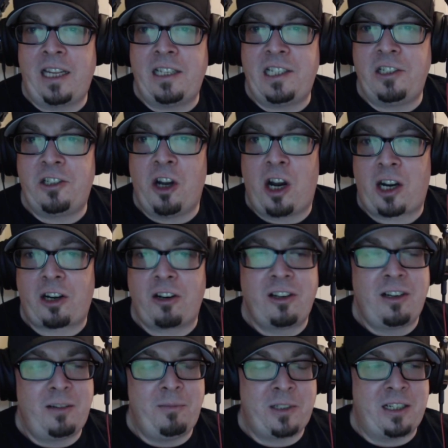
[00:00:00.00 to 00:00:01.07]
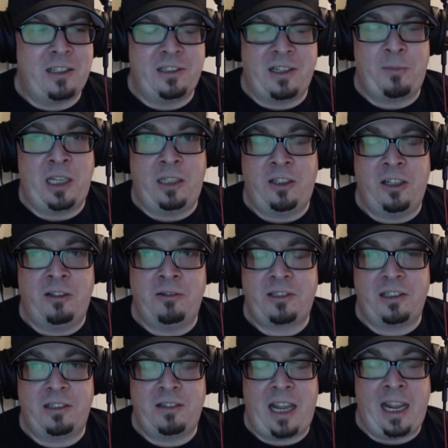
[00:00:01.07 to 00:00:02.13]
daughter, because
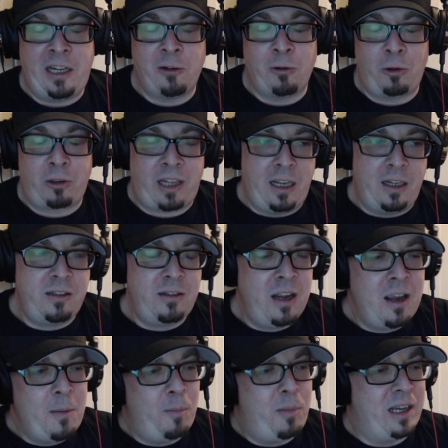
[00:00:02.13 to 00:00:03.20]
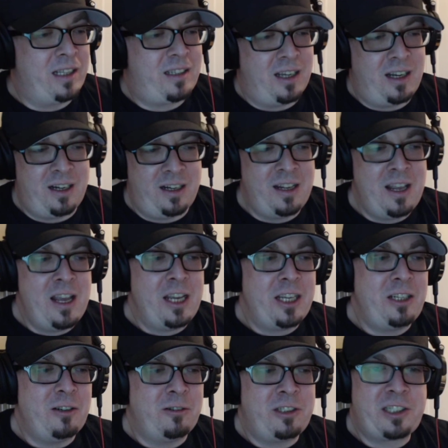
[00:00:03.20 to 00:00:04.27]
it's an 8-year-old kid, but
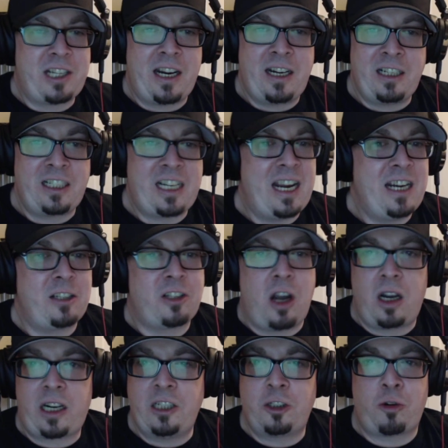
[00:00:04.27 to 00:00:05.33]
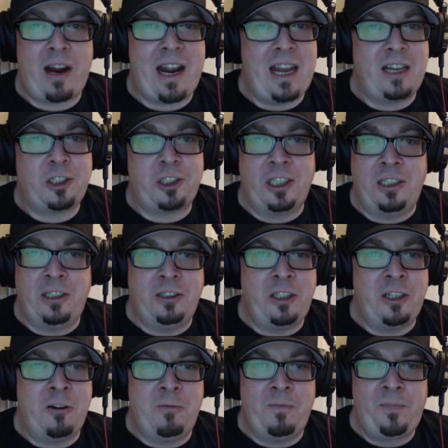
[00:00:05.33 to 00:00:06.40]
just kind of talking trash
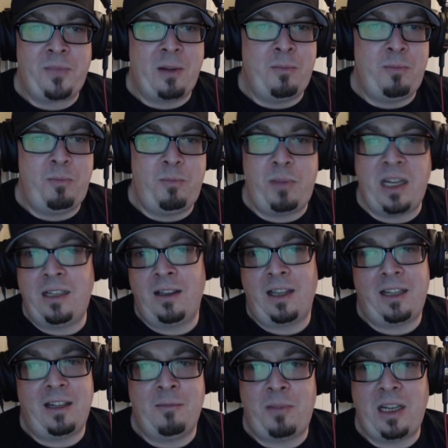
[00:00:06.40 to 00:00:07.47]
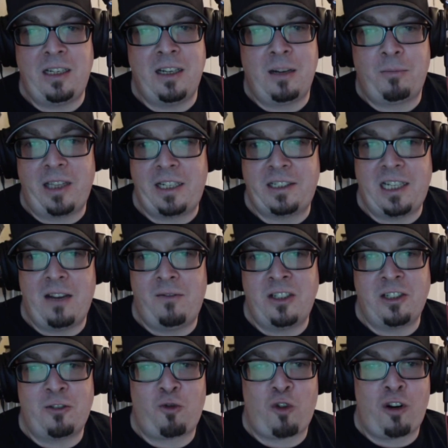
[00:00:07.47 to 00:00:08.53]
and beating up Lacey
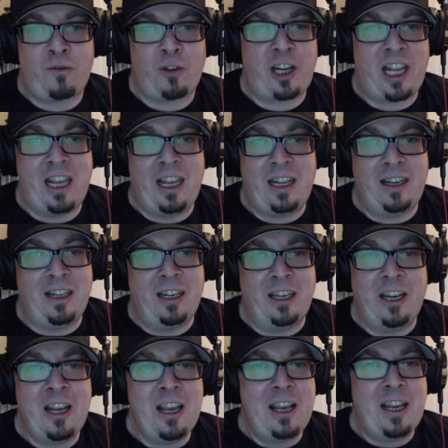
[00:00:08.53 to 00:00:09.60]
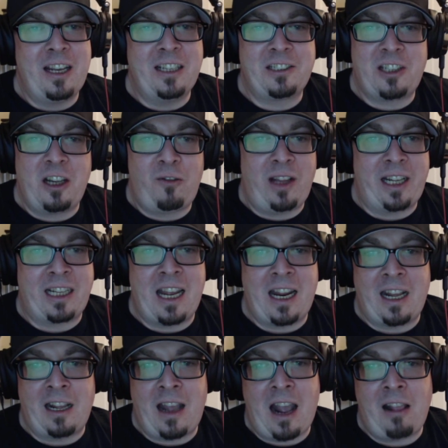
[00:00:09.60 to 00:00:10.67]
Evans in front of her kid and stuff like
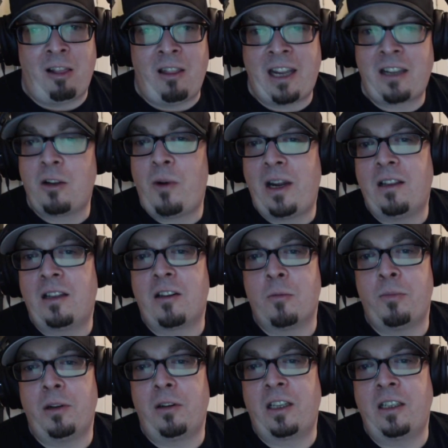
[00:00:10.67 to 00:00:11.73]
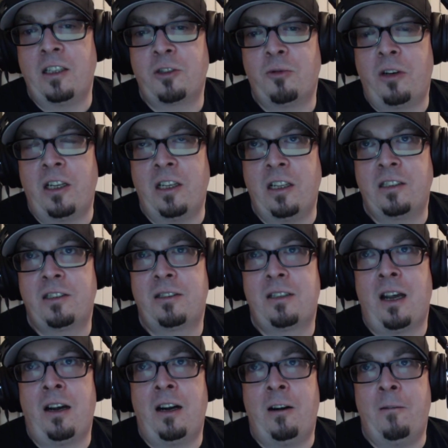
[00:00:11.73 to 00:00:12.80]
that. I like the way that they're building this one, and it's
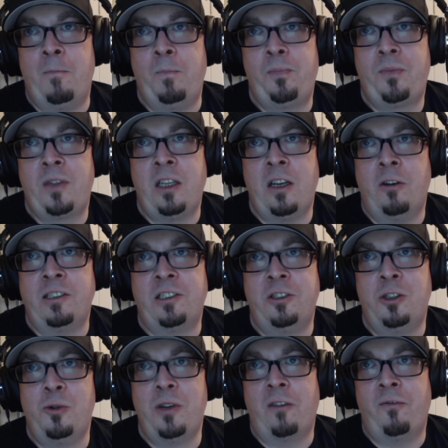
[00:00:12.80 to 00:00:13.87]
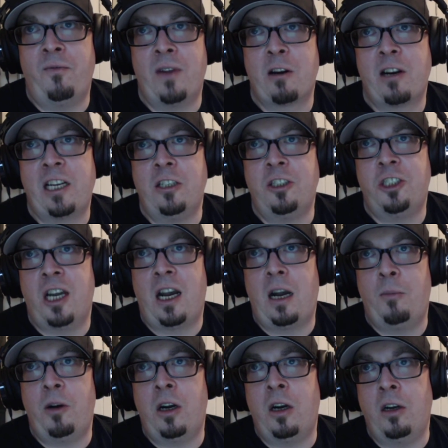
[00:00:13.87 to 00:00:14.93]
it's doing a very good
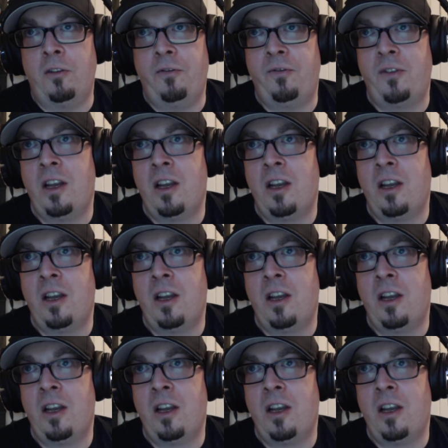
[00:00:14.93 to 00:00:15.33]
job of